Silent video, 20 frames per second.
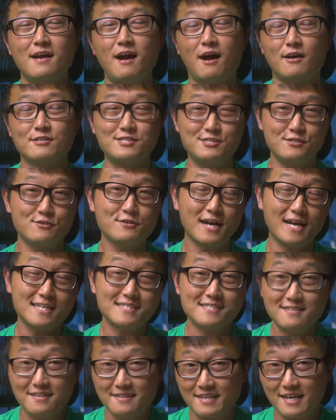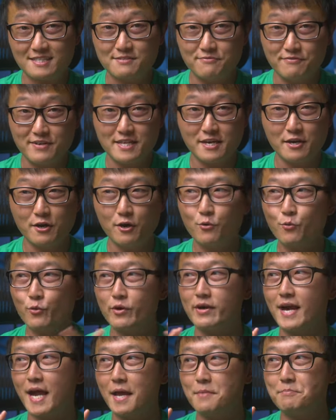I'll see you guys in the next video video
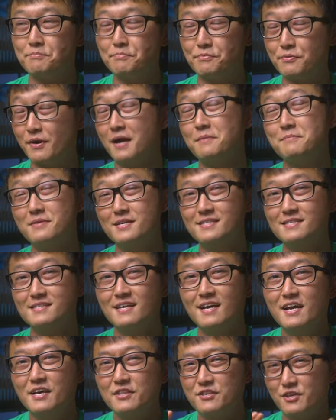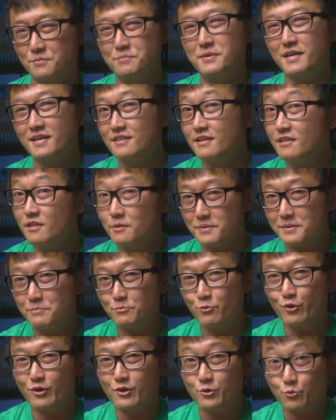where I promise there'll be a little bit
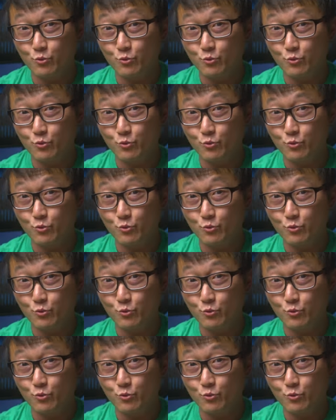more